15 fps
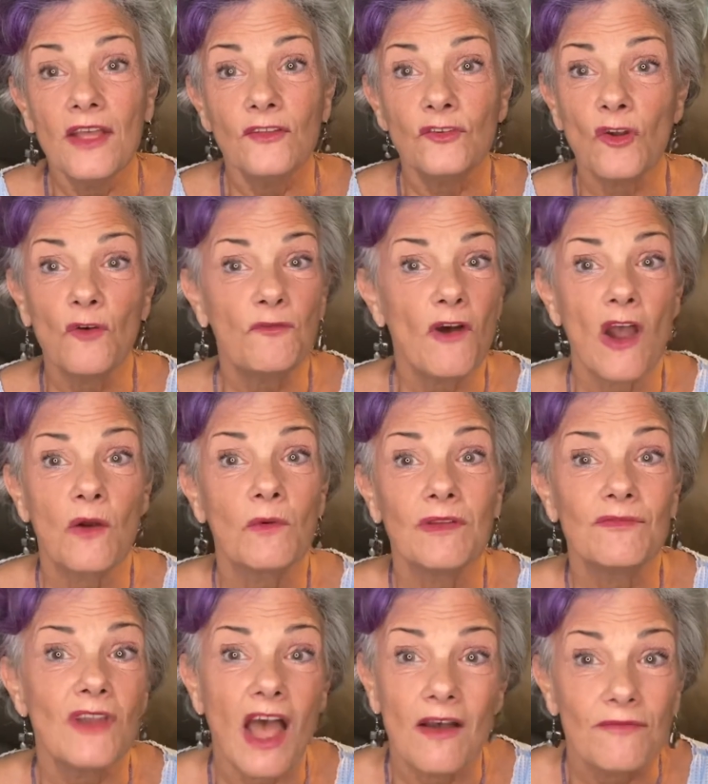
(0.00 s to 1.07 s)
So far,
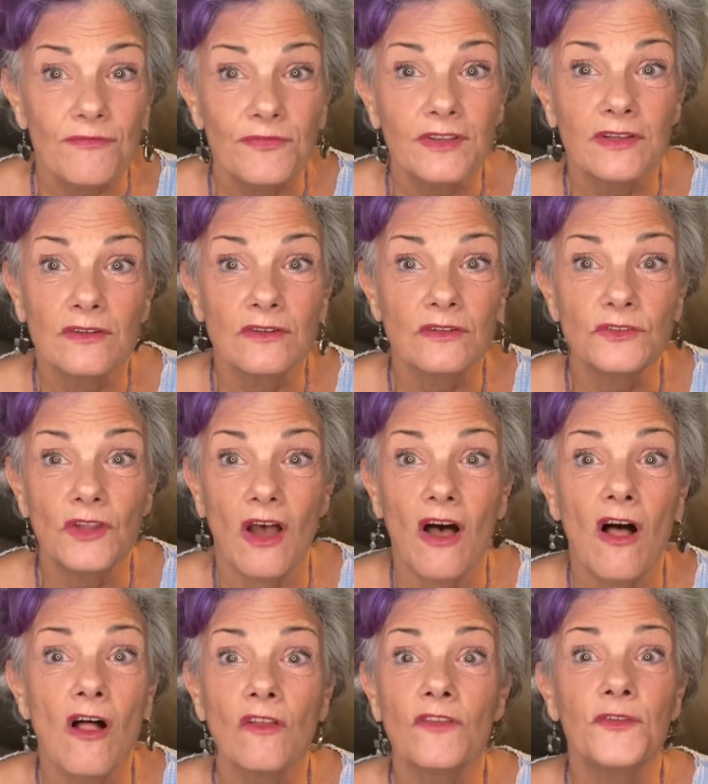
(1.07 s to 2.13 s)
we've not filled
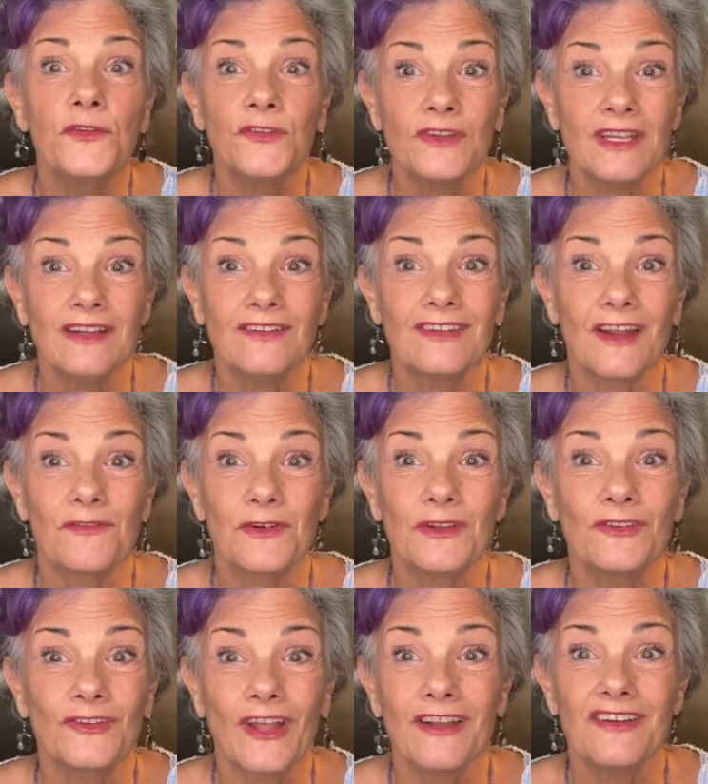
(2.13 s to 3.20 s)
all the seats every
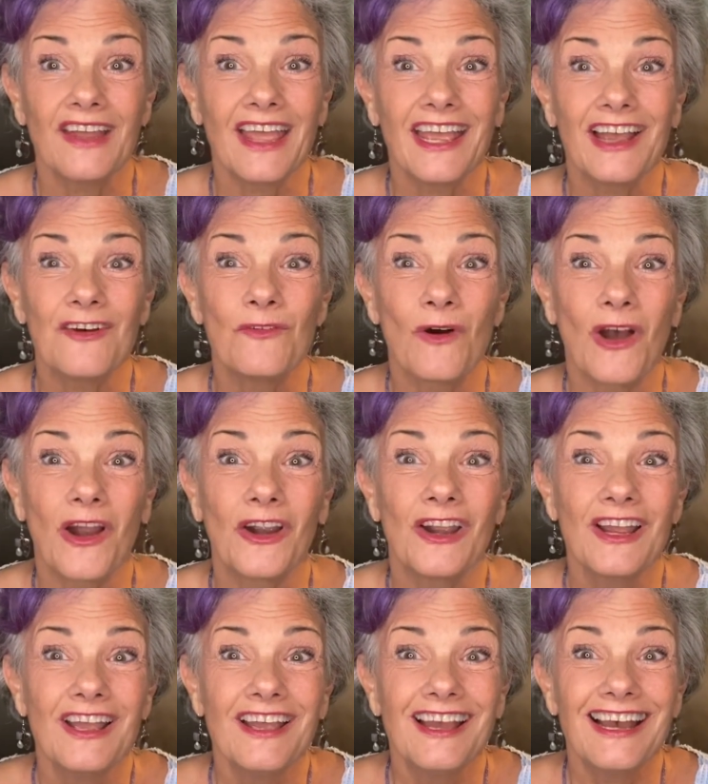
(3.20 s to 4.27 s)
Sunday of
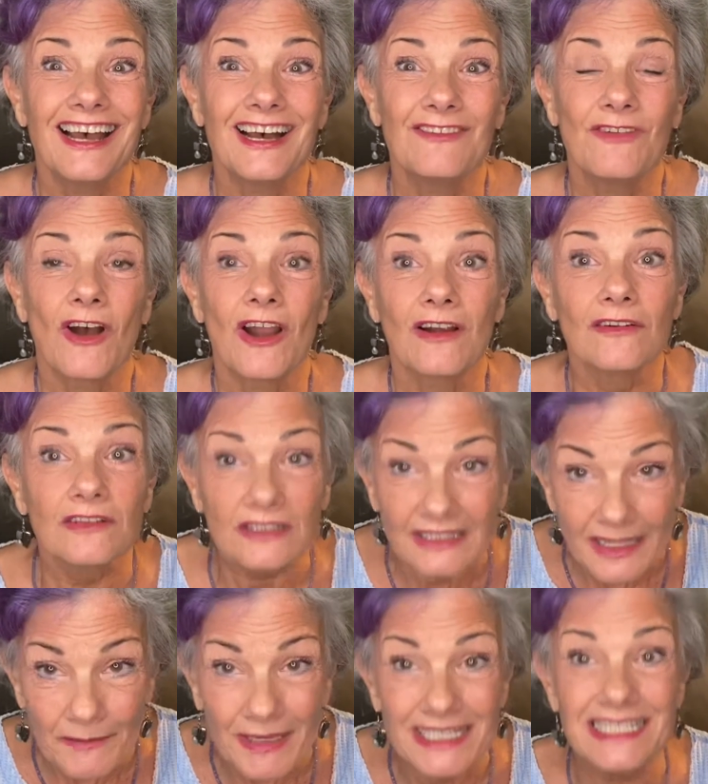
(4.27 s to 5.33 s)
our
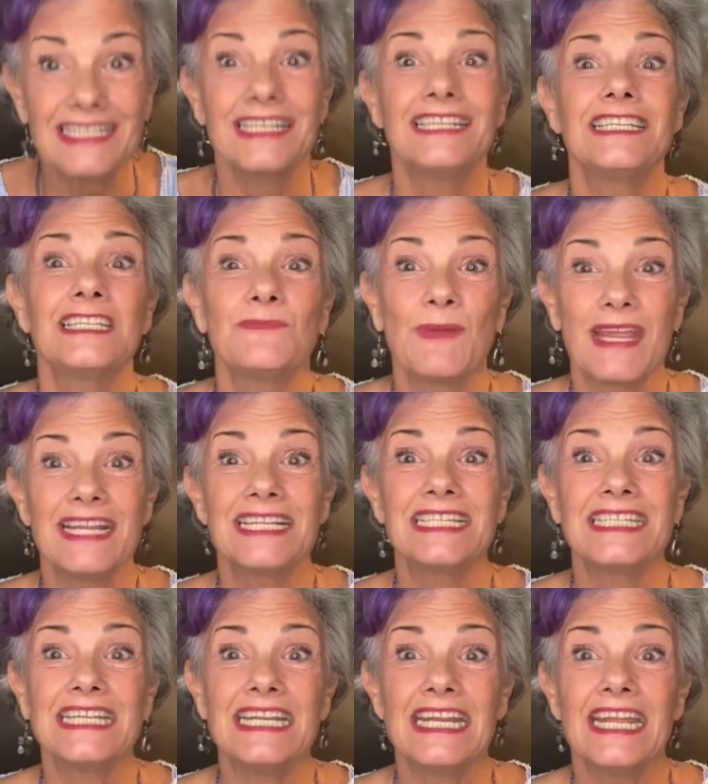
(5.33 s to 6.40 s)
limited space
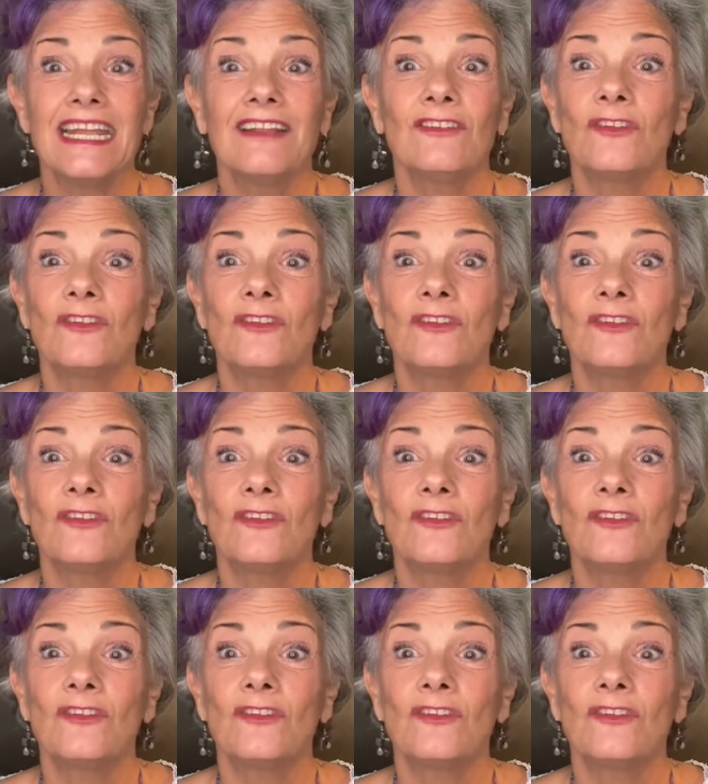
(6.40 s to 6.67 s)
seating.